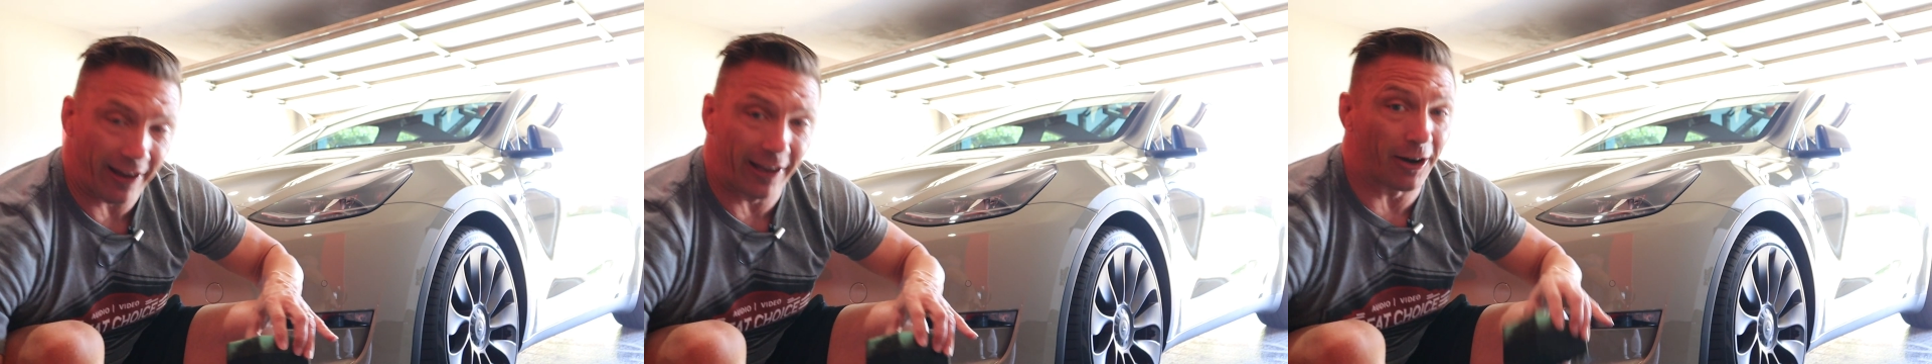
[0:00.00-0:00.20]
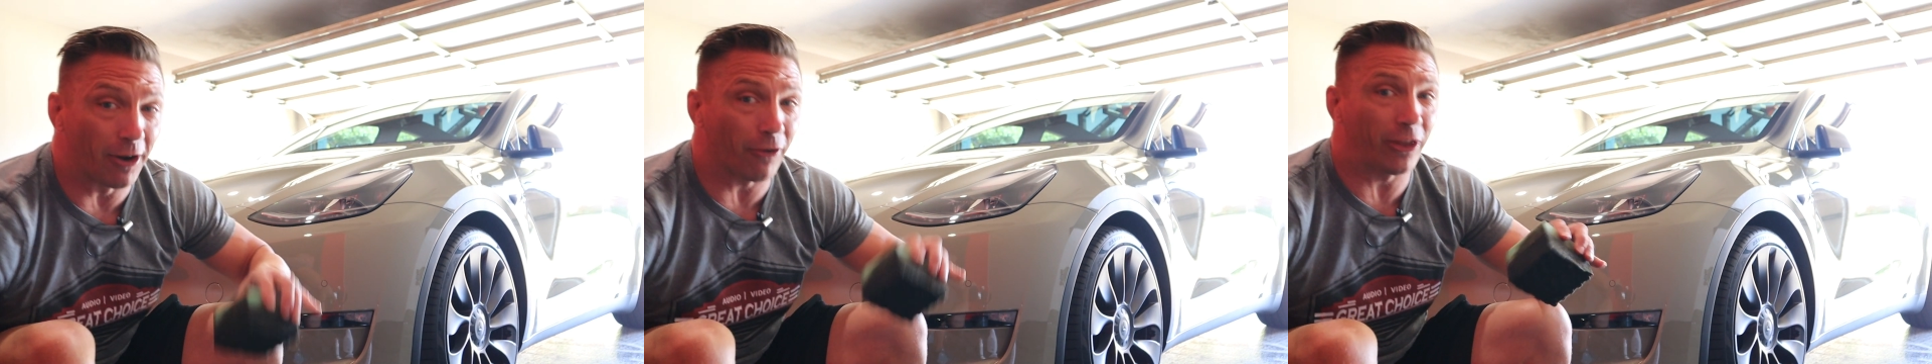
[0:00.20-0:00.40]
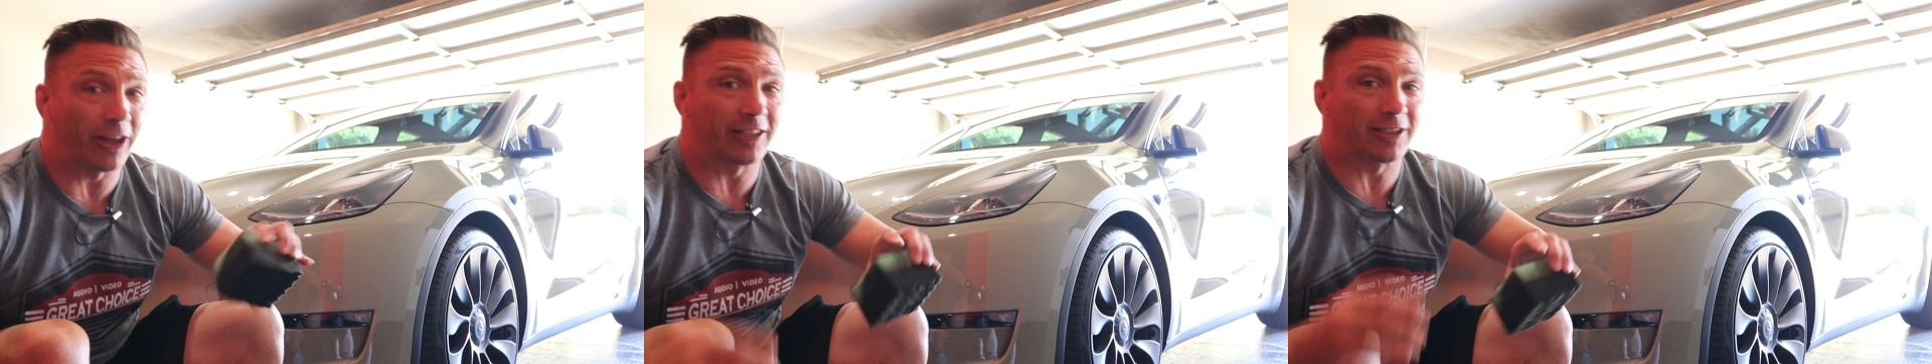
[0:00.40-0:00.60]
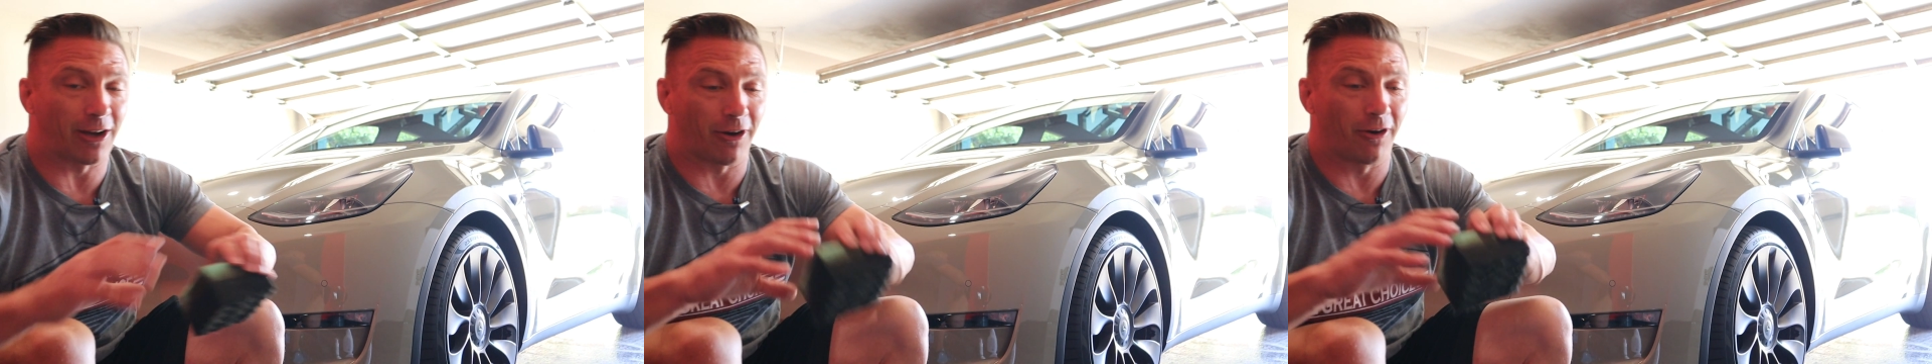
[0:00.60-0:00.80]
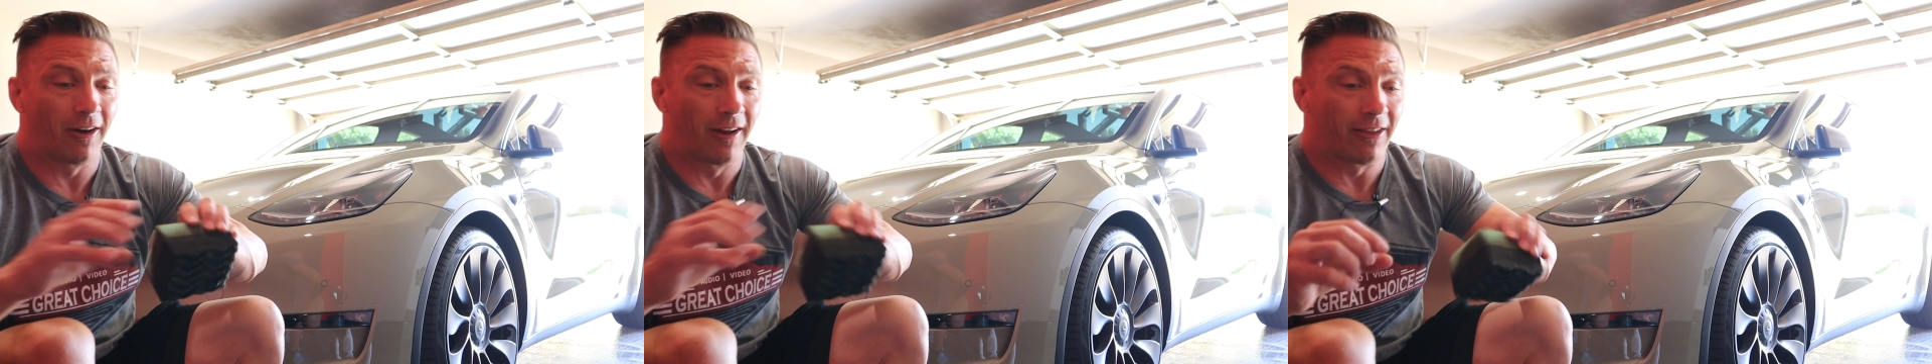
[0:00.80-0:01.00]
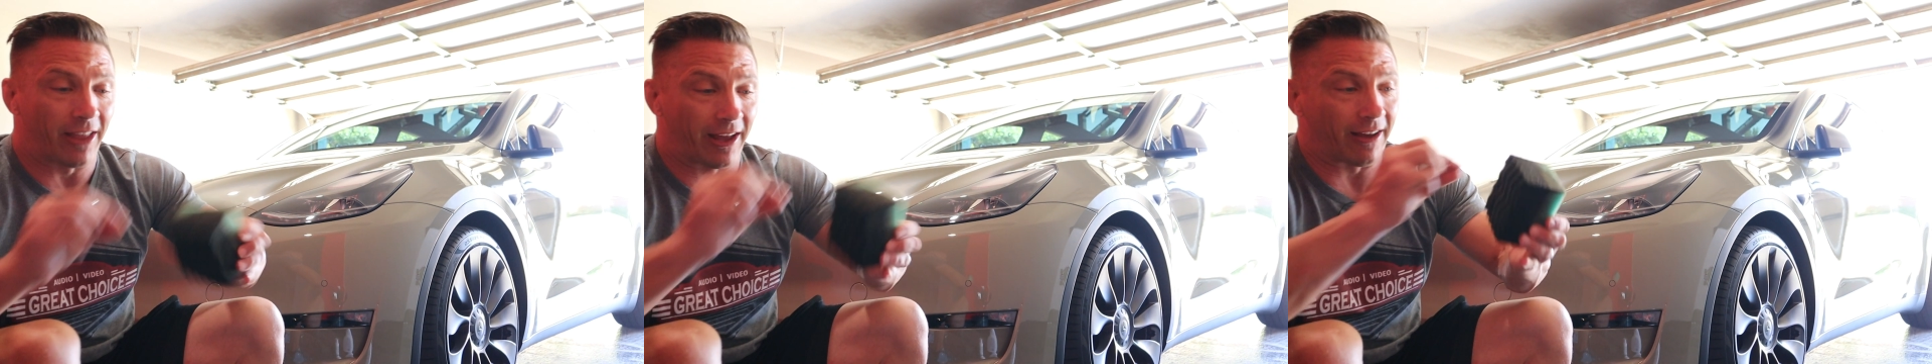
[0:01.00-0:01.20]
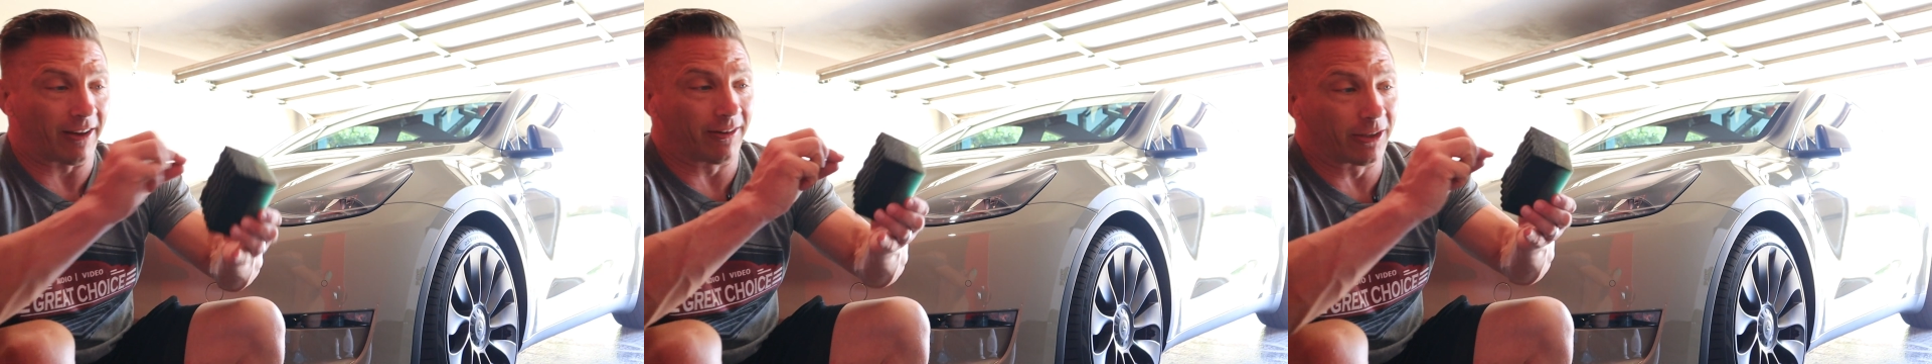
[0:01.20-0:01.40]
You don't think so, that a